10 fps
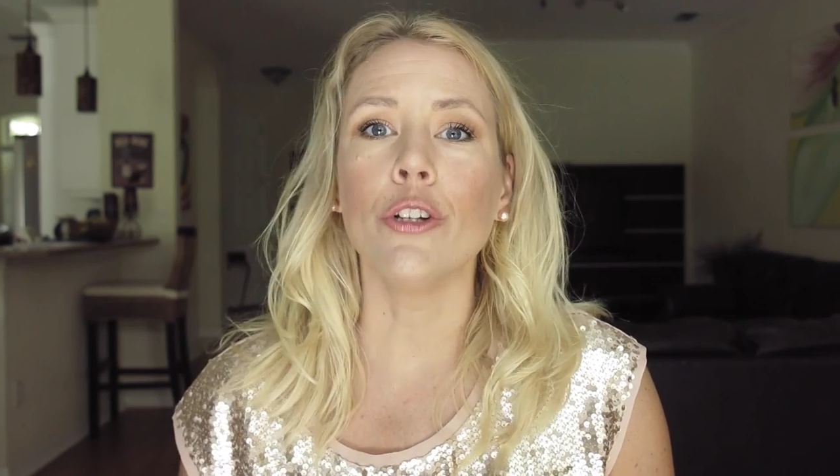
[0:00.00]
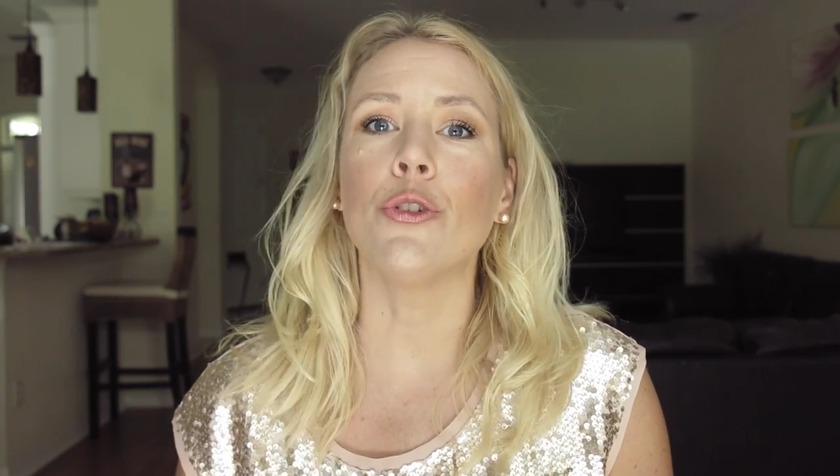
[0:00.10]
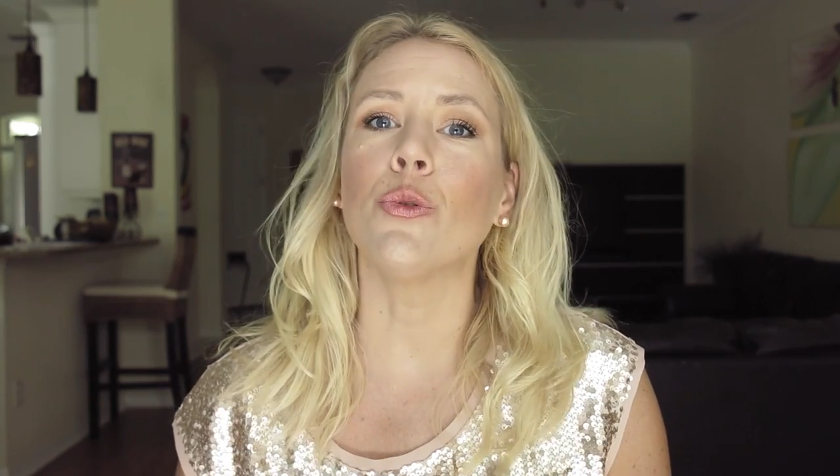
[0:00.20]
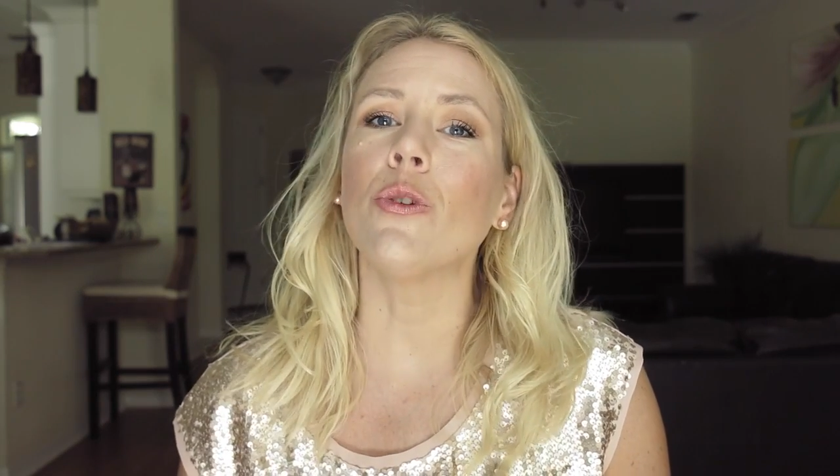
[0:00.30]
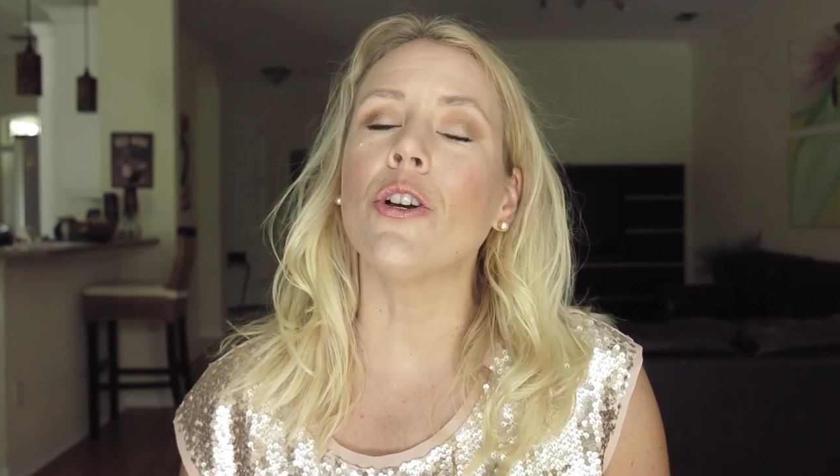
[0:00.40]

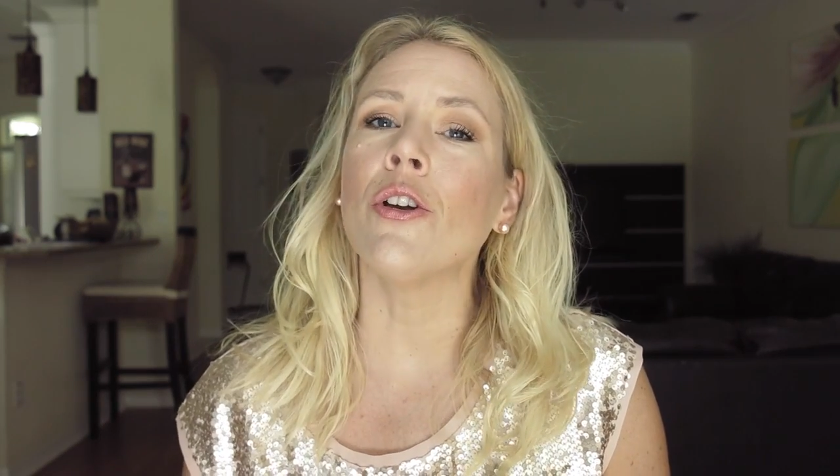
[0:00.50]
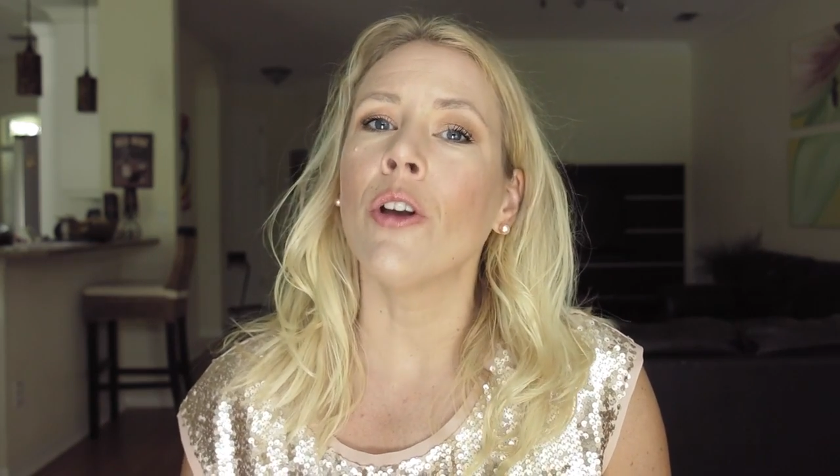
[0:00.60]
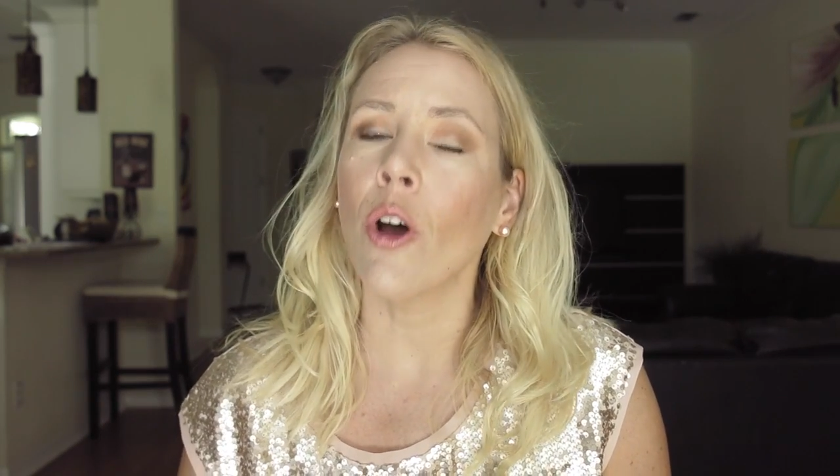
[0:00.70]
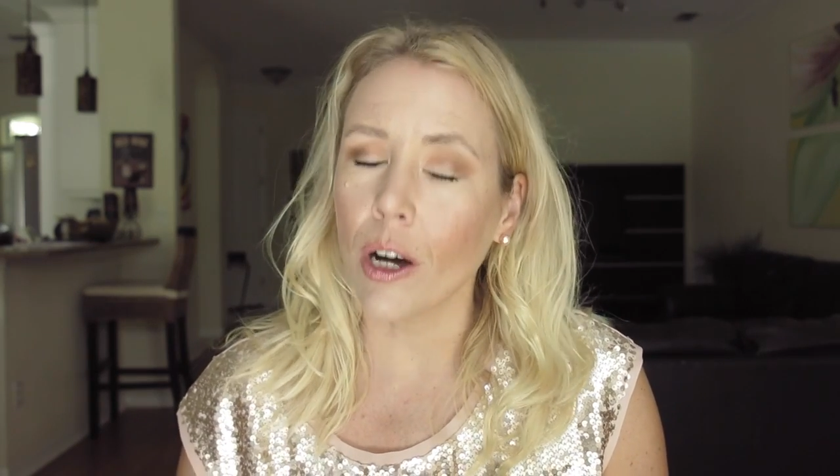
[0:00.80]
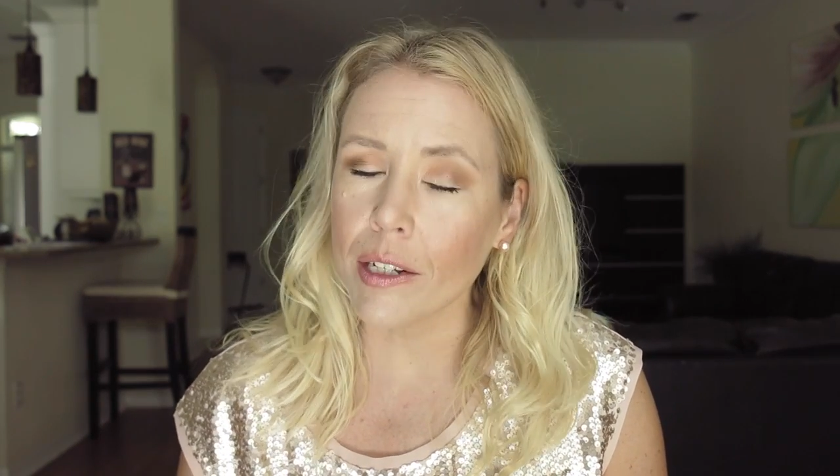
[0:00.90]
Do
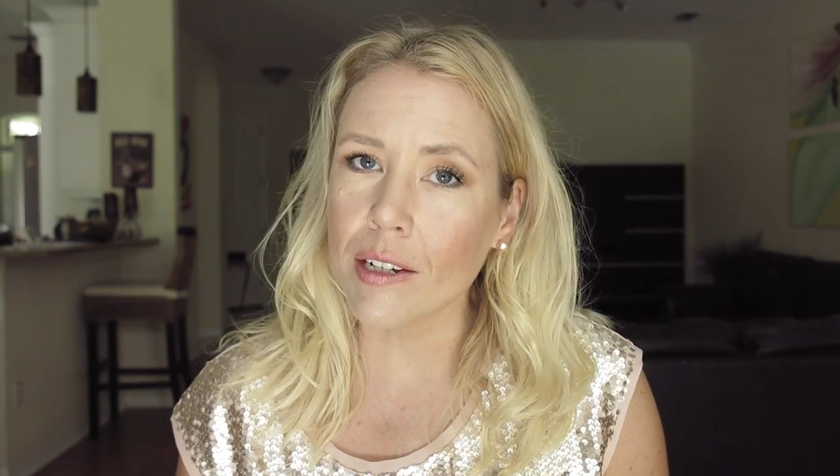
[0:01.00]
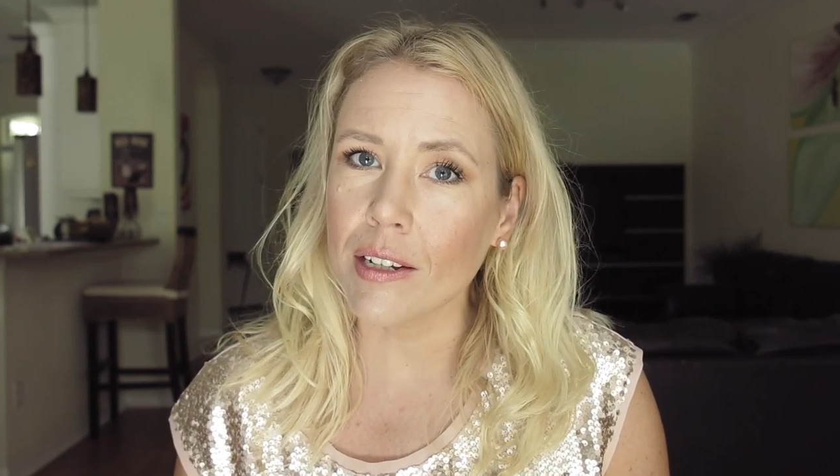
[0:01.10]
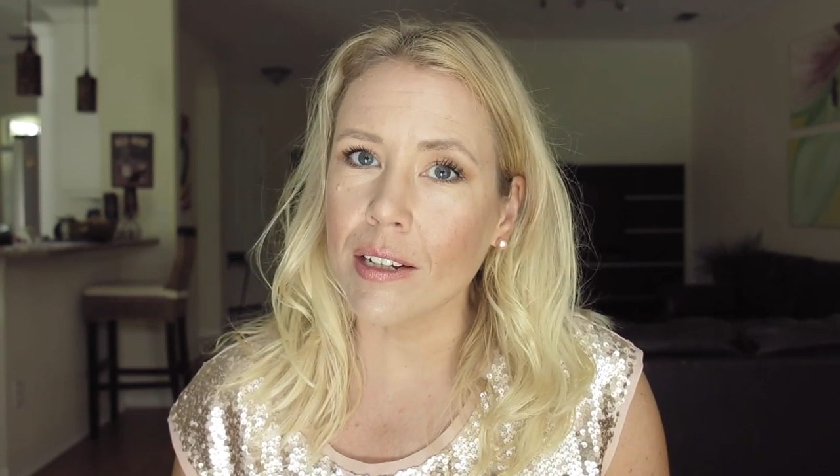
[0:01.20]
not